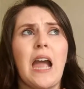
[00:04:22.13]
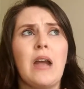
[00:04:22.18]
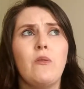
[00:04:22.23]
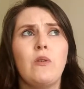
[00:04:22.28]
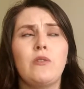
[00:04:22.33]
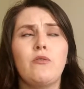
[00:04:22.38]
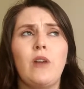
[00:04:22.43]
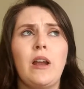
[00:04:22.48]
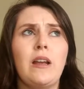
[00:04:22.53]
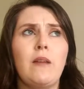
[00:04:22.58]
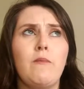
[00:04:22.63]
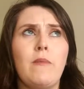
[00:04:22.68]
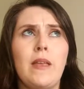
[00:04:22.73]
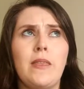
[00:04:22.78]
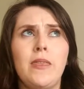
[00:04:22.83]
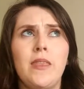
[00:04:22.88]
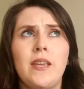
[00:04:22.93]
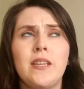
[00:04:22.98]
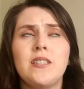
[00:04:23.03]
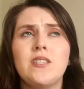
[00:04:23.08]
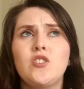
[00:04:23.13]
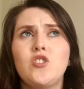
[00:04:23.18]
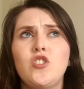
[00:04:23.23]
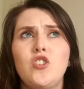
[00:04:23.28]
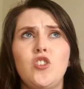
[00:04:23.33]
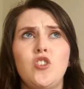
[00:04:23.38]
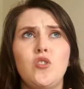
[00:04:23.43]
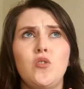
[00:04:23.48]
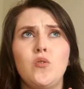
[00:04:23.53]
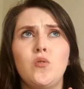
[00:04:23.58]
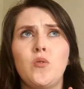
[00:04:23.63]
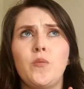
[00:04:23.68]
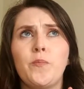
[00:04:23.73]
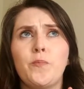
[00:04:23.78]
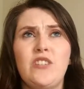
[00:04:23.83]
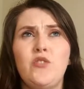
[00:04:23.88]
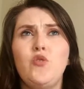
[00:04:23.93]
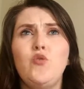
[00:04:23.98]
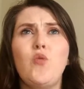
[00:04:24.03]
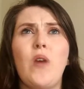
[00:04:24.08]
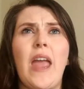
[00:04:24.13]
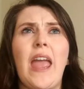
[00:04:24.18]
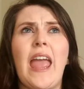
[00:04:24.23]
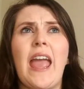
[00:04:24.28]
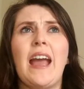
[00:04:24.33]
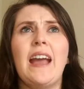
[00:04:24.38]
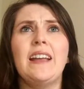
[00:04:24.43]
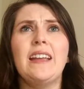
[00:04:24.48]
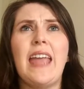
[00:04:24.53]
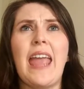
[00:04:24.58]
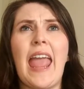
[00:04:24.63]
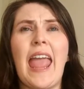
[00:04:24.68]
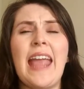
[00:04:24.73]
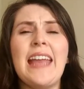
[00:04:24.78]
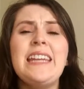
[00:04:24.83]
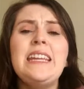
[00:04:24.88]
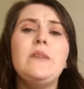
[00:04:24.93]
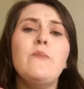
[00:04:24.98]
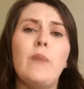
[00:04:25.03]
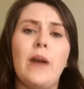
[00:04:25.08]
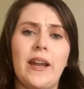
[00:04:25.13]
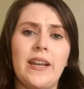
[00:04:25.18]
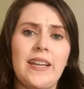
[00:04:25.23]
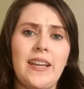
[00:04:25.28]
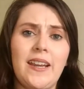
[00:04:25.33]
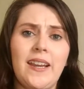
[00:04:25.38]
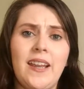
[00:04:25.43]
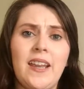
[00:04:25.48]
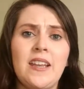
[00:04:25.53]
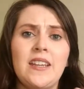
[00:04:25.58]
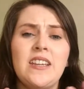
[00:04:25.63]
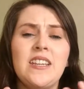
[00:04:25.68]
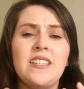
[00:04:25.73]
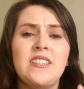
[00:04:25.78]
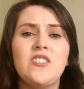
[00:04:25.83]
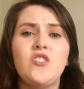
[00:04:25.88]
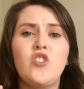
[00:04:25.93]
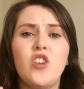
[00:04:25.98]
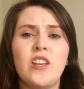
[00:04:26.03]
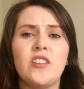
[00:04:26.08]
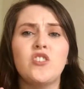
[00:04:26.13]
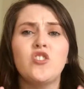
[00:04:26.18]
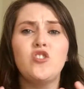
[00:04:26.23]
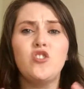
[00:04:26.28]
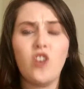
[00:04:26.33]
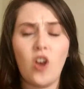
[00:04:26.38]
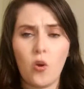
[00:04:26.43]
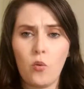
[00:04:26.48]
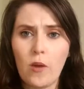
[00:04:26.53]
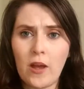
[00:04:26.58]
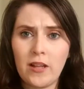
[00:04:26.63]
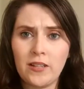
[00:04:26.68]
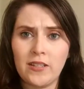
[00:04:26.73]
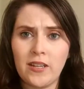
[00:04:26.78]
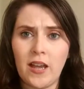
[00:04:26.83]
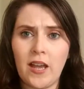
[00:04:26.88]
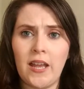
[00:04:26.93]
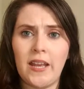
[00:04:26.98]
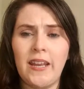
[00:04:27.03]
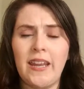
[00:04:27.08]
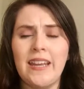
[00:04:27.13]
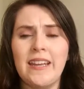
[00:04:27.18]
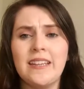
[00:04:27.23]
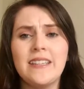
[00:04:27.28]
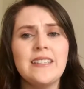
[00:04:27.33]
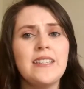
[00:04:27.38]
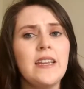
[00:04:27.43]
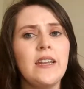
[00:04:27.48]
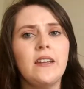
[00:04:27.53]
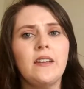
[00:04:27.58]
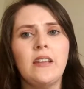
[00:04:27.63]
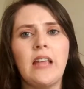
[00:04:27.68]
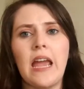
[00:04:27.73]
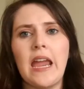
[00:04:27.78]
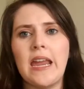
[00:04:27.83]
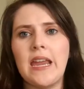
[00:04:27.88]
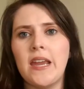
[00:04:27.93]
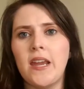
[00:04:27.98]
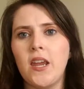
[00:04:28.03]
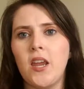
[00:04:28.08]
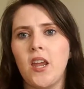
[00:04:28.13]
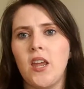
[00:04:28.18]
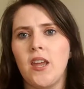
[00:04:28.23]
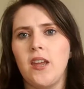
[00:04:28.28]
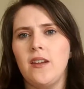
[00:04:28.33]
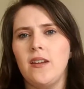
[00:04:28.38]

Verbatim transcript: I would recommend this to to anybody. It is just so well done. It isn't like